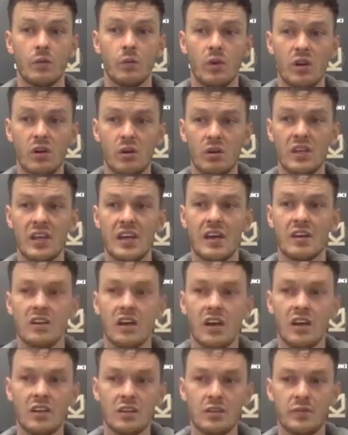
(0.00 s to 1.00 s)
Well, yeah,
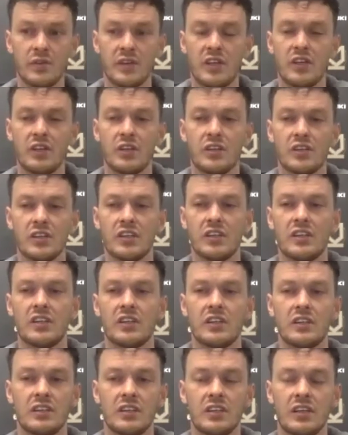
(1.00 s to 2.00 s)
I don't think you
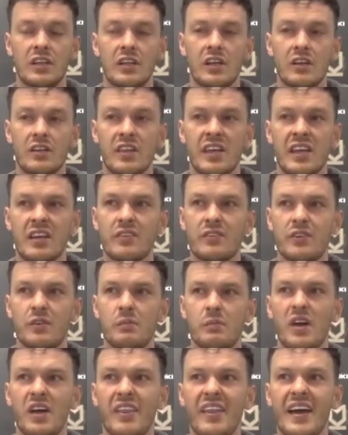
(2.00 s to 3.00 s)
can think of
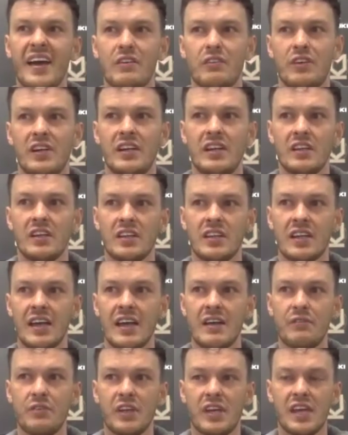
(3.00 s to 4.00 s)
them like that, really. I think
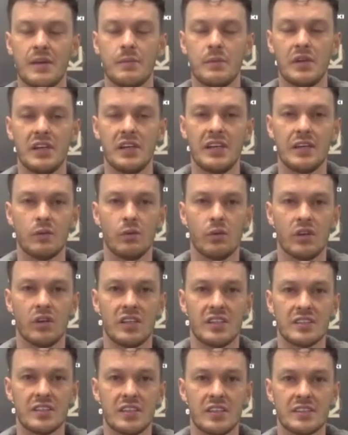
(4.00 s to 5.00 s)
every game in League
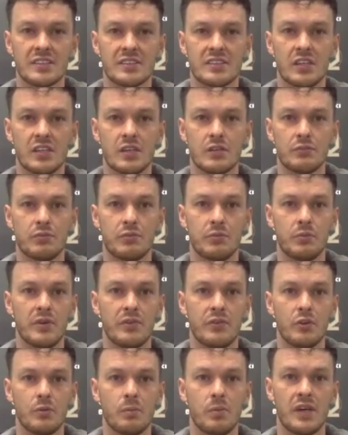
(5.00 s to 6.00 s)
One is tough,
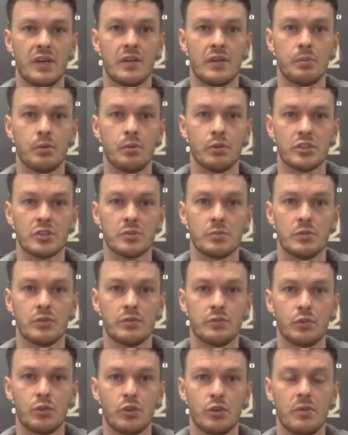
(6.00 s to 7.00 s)
whether you're playing
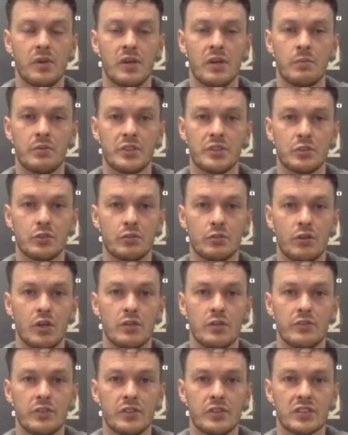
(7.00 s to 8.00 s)
Portsmouth or you're playing Bristol
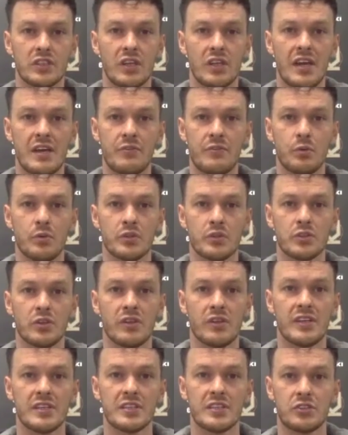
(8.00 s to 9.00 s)
Rovers. Like, everyone's
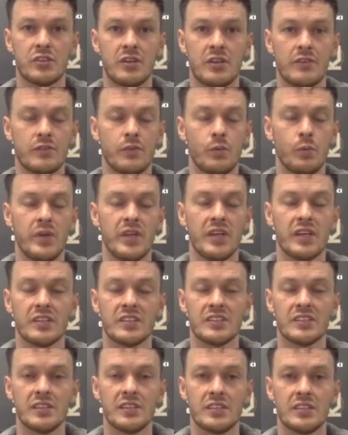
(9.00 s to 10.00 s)
got their strengths and
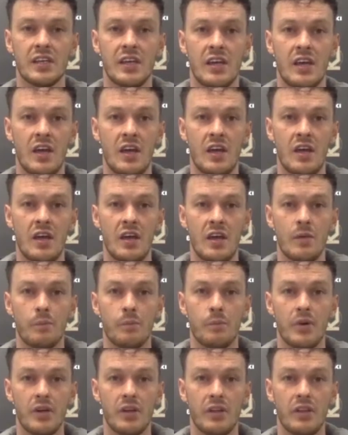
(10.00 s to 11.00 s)
weaknesses.
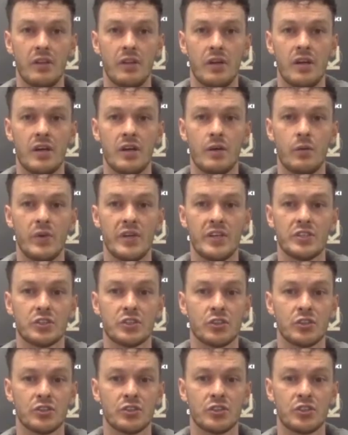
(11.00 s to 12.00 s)
But we're just
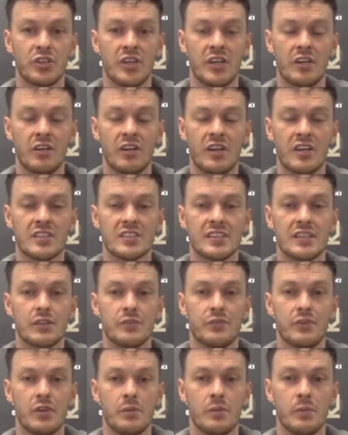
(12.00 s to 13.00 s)
concentrating on
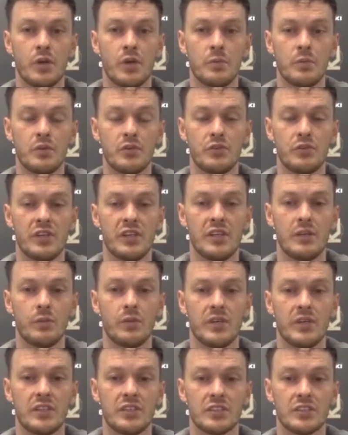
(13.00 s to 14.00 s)
ourselves at the moment, really.
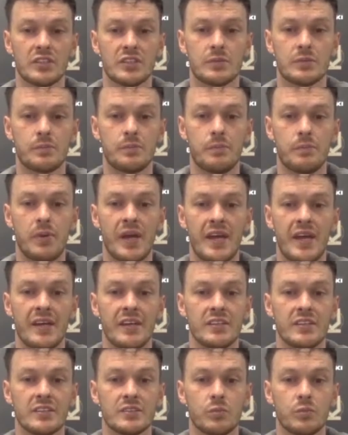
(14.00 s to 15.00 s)
We're just
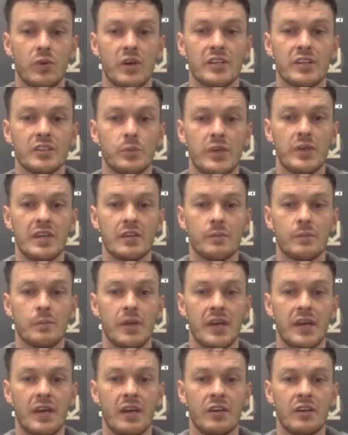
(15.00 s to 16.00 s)
playing as well we can
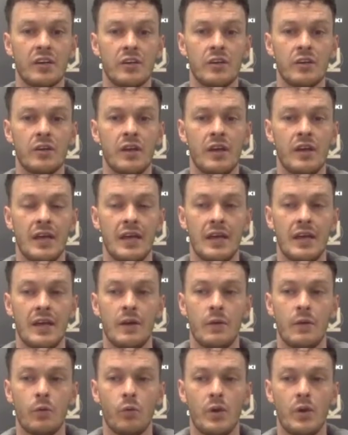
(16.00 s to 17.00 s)
play. I know
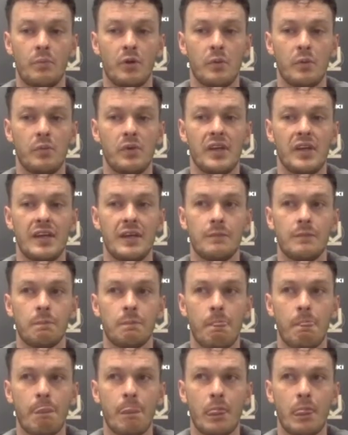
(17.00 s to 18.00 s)
we're probably,
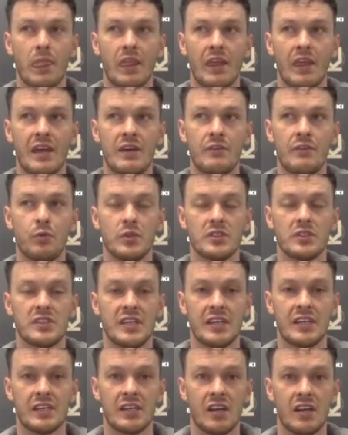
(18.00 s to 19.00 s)
everyone's
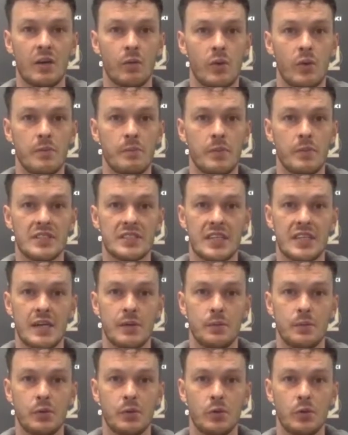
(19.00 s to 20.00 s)
thinking like we're
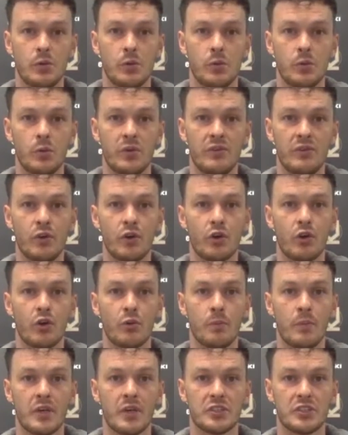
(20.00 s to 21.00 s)
mid-table, we've not
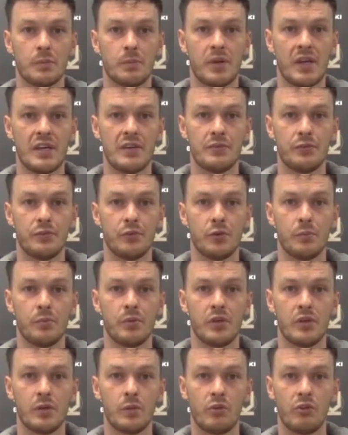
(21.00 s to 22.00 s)
got much to play for,
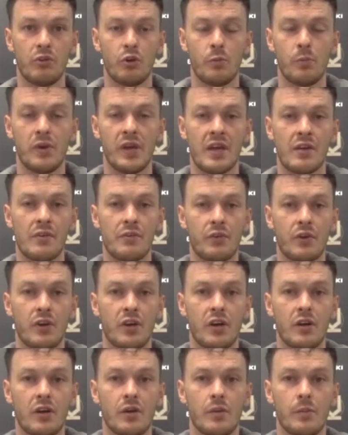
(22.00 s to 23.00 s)
but we're all playing for
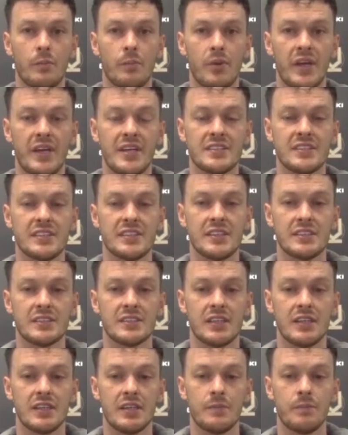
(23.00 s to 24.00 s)
our
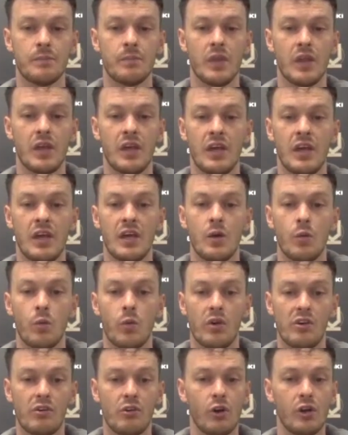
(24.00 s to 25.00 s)
places.
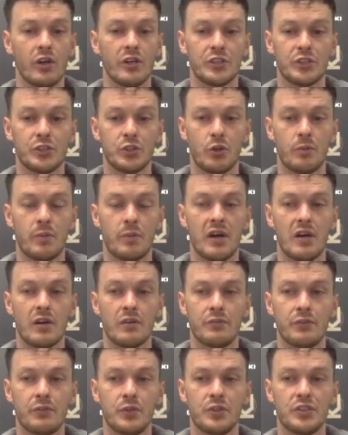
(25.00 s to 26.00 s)
We're all unsure about
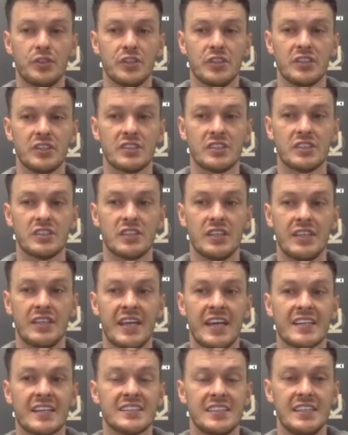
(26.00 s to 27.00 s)
our futures
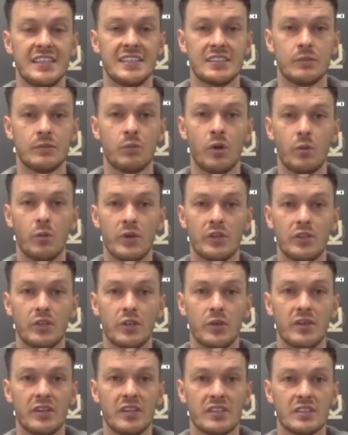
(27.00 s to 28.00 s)
next season, what we're
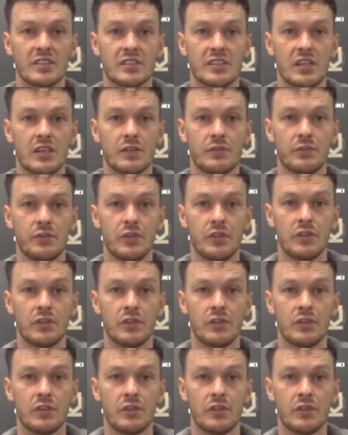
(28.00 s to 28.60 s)
doing and stuff.